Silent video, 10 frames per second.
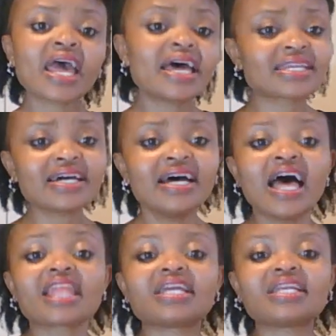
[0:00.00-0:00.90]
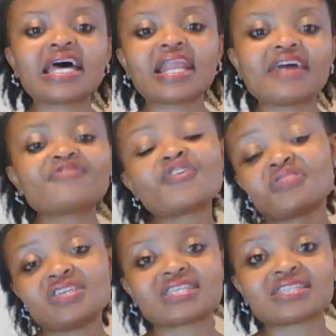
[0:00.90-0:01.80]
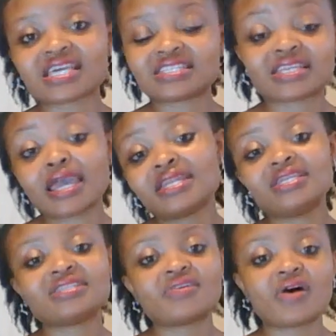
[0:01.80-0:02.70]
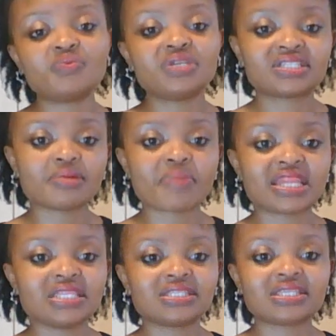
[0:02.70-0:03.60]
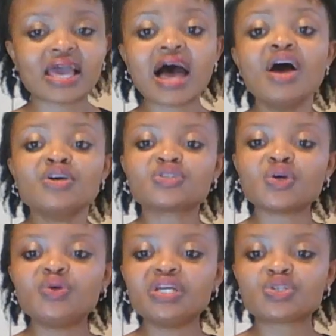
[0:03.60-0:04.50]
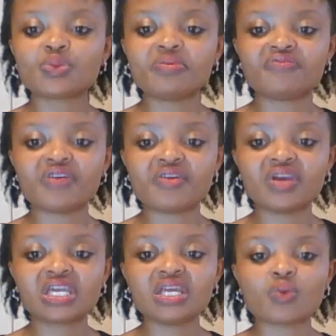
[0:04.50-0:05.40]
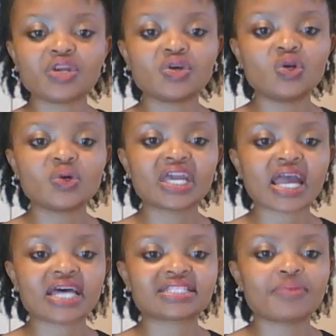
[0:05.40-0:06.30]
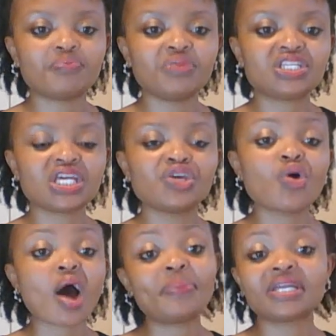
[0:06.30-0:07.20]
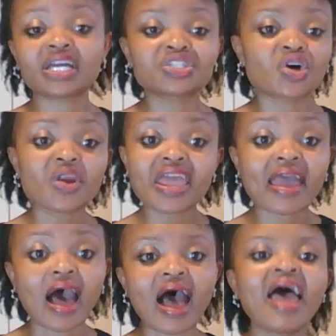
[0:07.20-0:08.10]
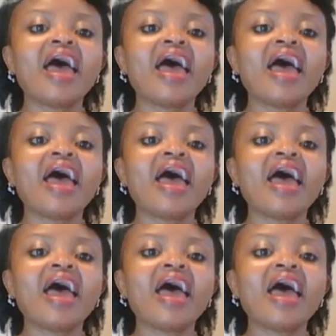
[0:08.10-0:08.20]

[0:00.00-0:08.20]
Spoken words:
And the deadline for this, as I said, is around December this year. So you need to be very keen when you're looking at submitting your application here.